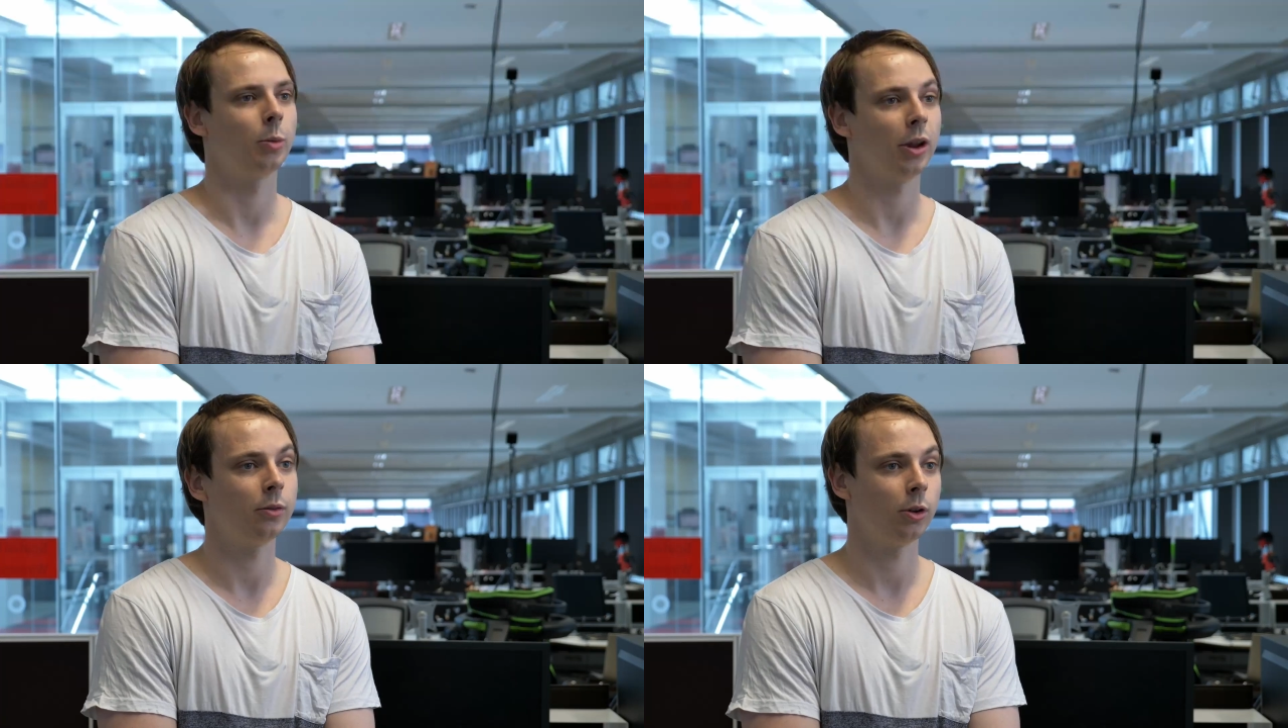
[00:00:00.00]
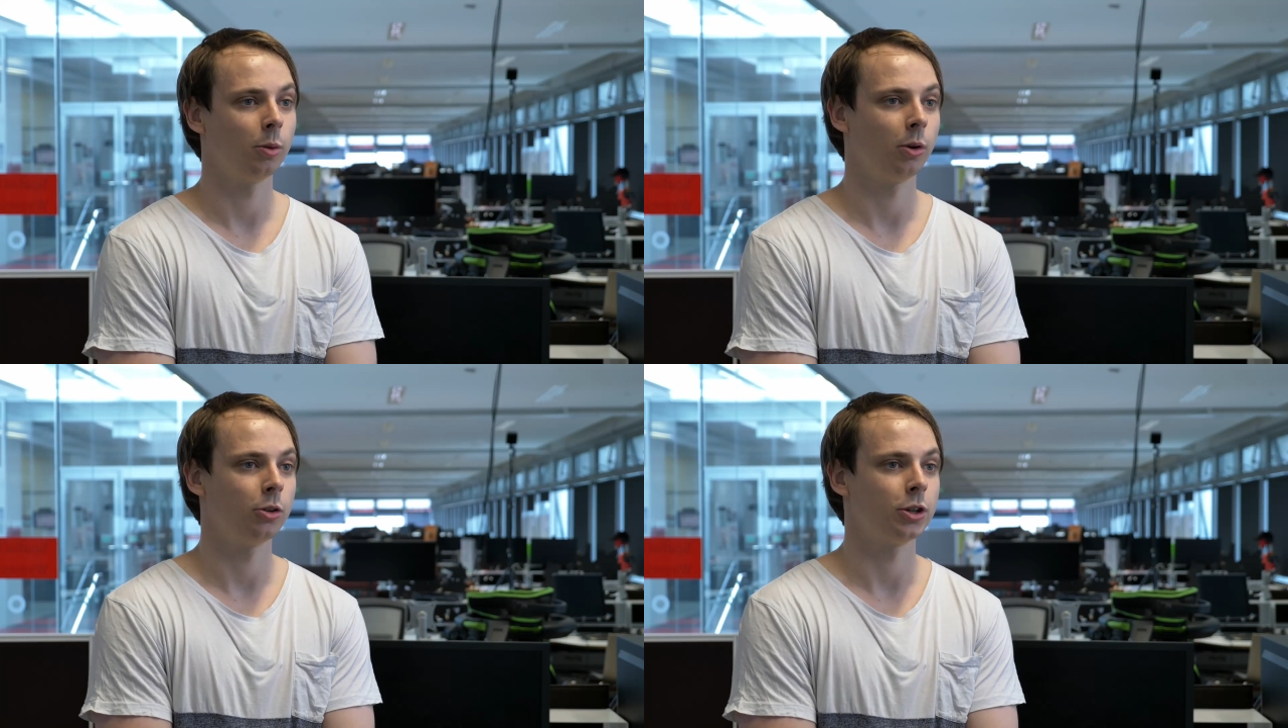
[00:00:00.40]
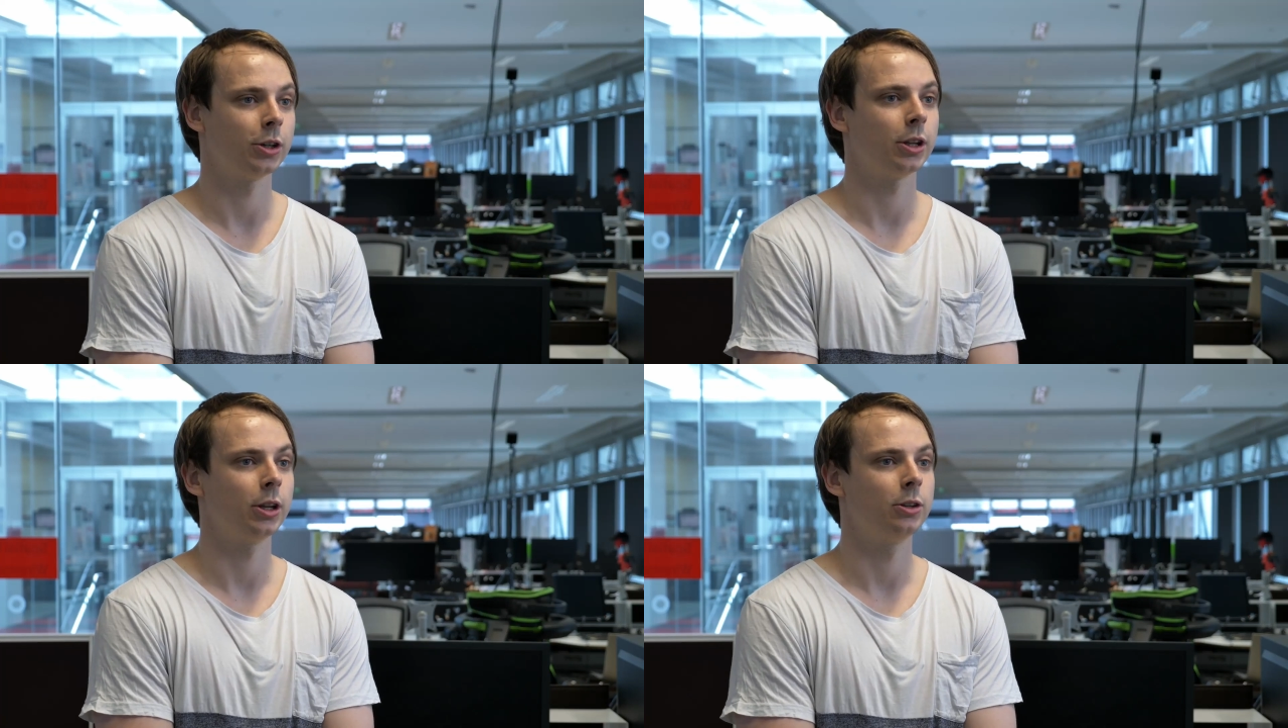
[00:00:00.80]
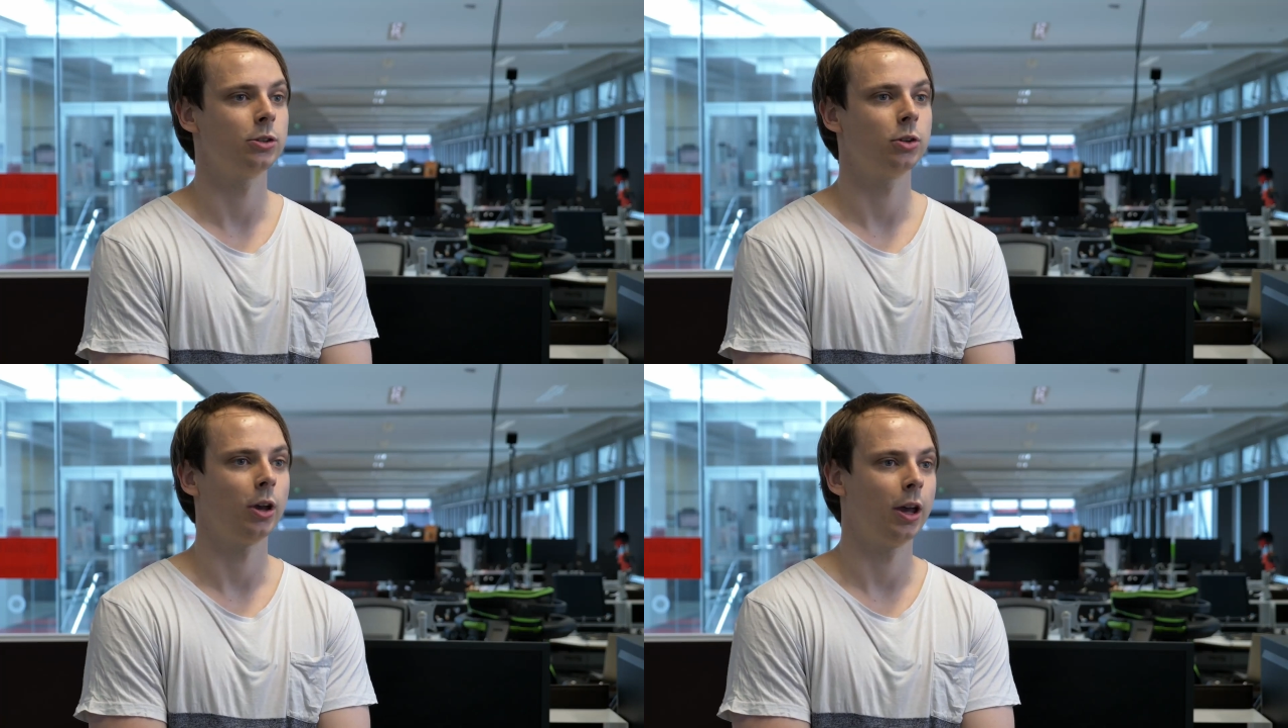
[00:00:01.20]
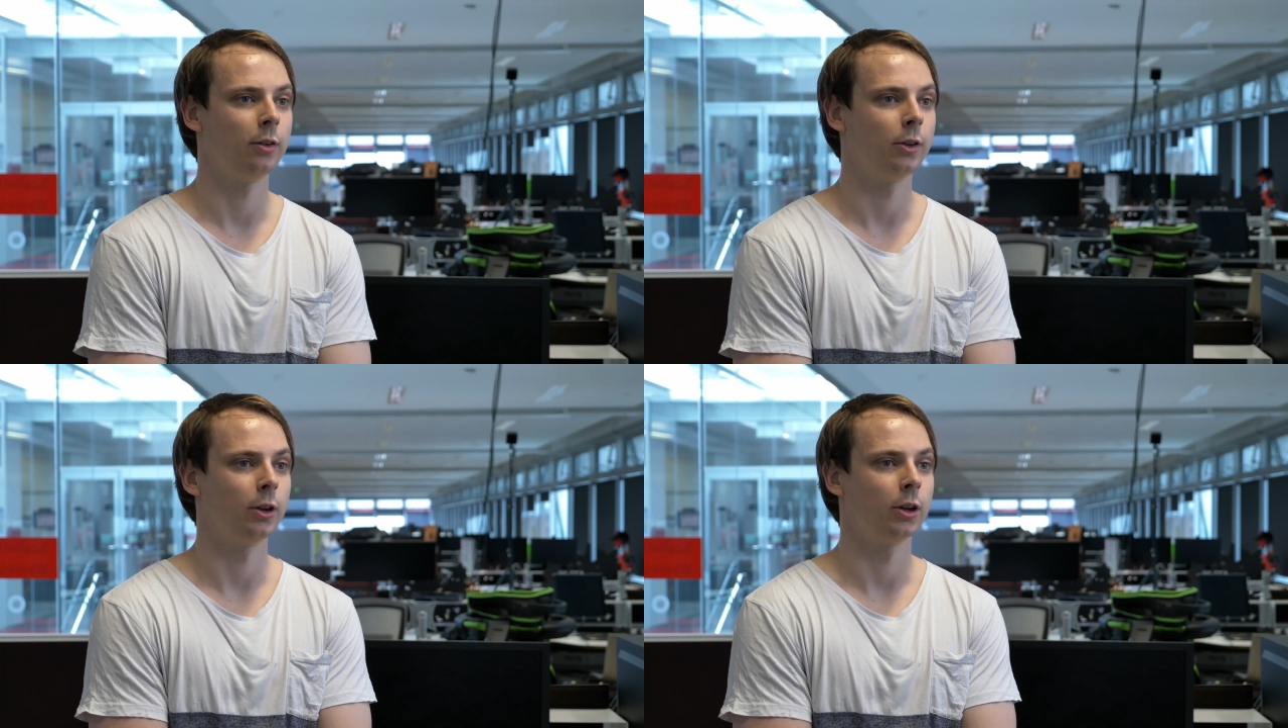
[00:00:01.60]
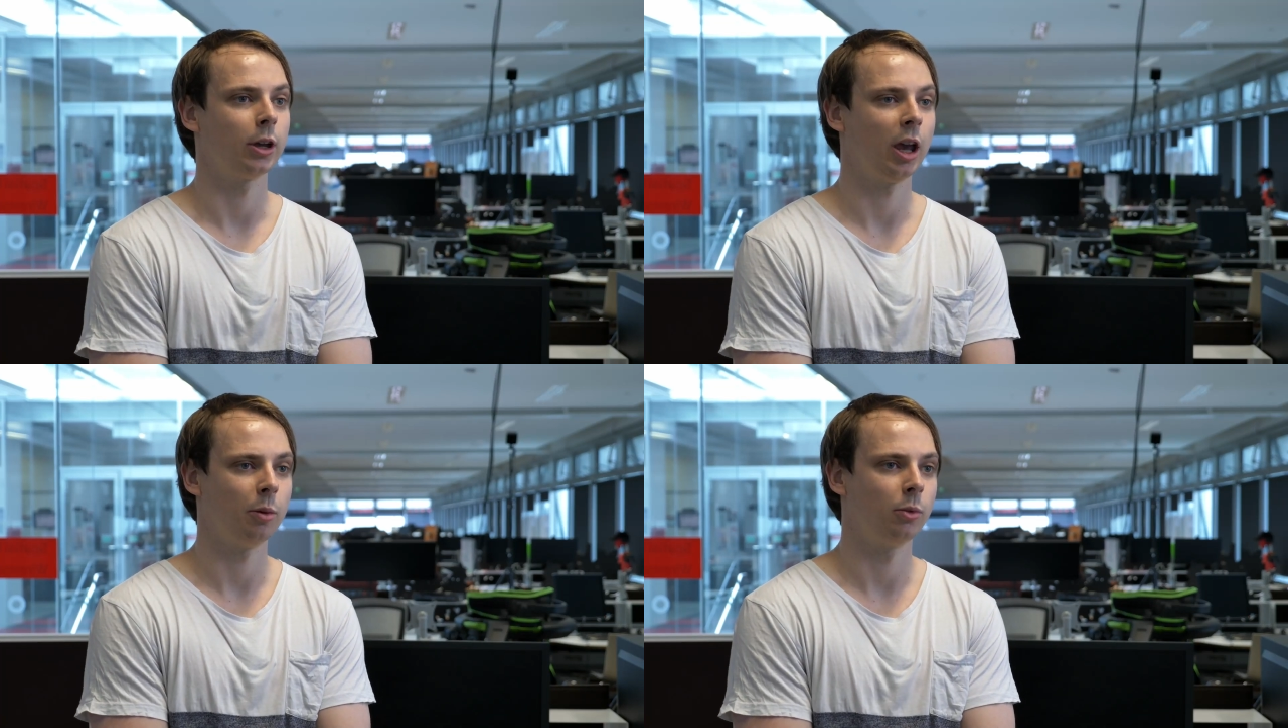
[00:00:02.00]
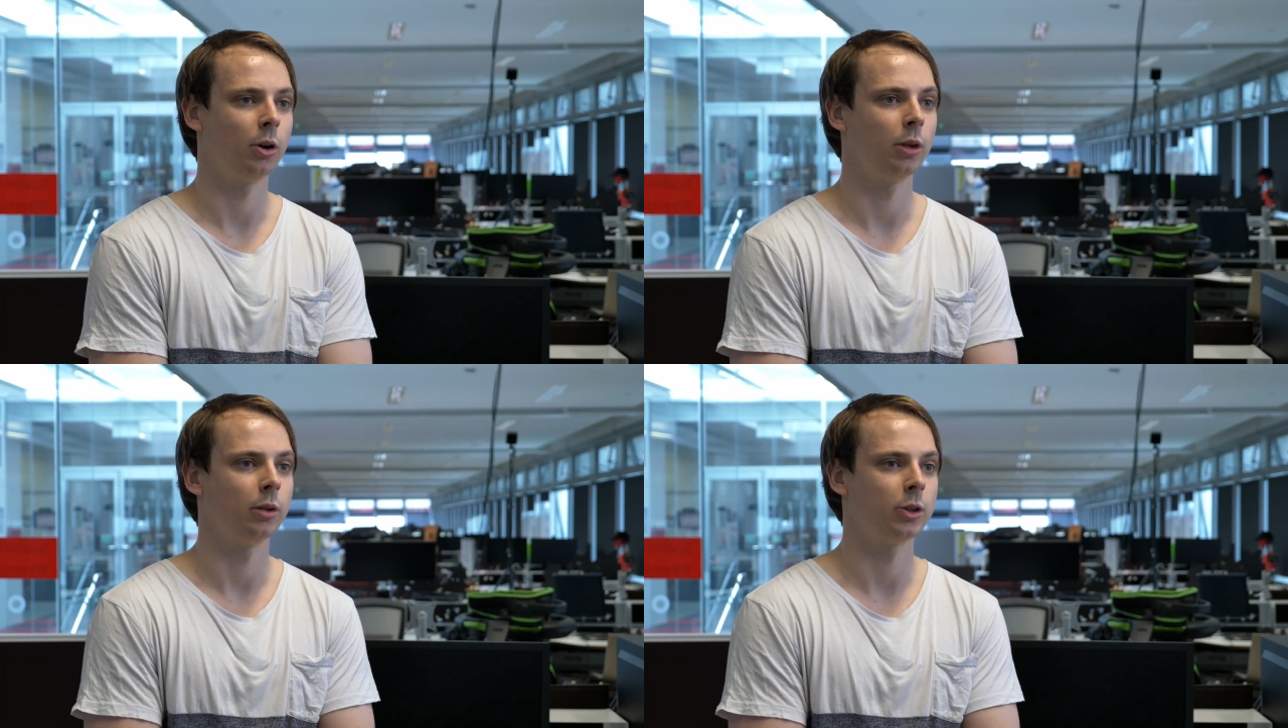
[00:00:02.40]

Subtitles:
The plan for the project is to have a camera